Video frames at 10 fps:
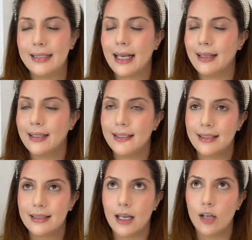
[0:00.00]
and this is
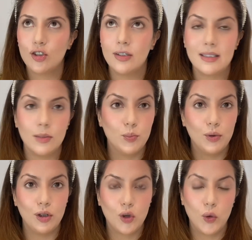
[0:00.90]
such a
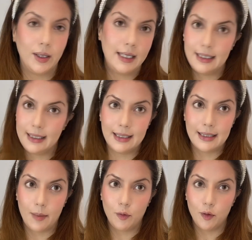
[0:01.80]
simple, quick, easy
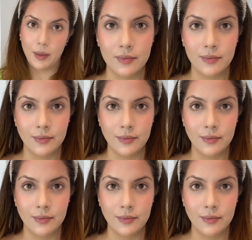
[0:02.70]
step for me.